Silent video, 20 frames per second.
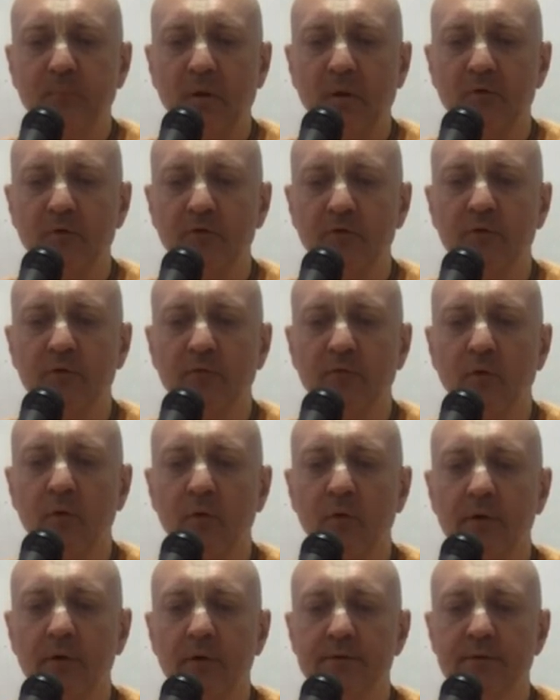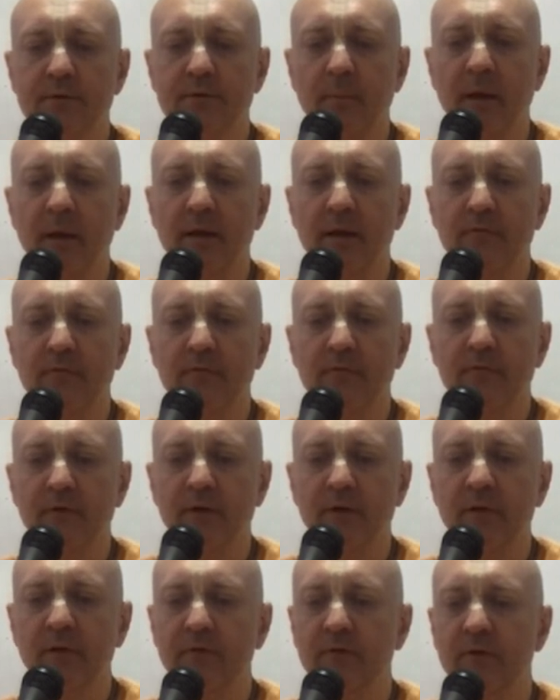first of all, Krishna
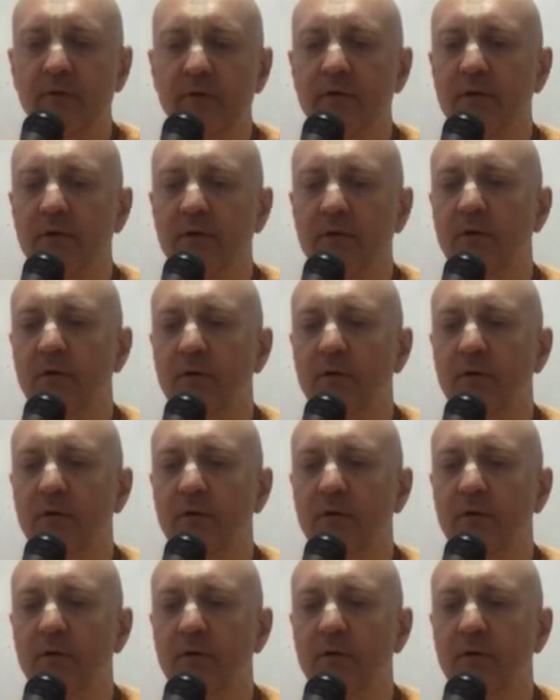manifesting His eternal